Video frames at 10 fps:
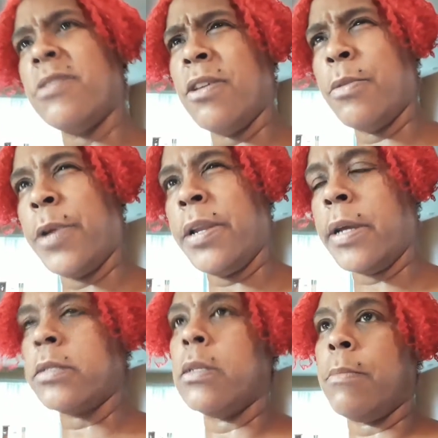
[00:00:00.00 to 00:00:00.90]
There's another brand
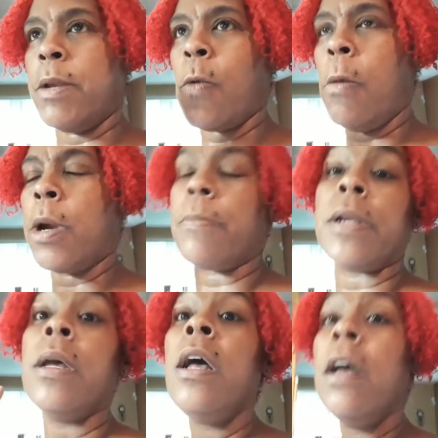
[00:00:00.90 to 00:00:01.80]
next to them at Walmart,
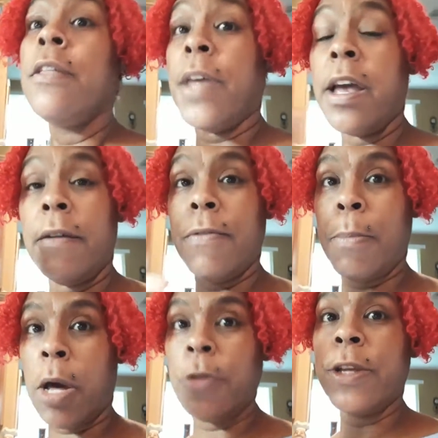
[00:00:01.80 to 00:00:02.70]
but they have
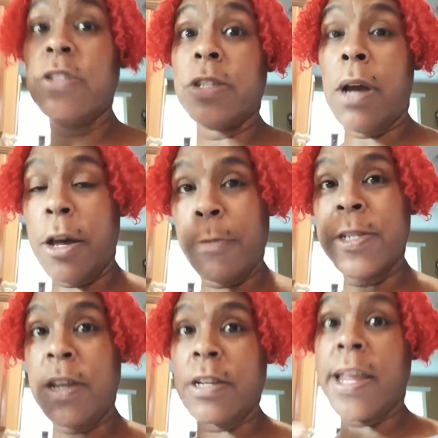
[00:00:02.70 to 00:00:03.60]
a bottle that's
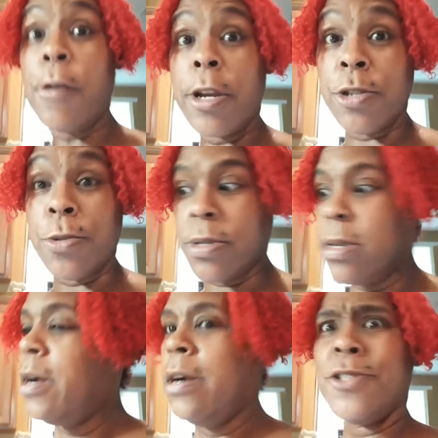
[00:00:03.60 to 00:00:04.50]
100% carrot juice.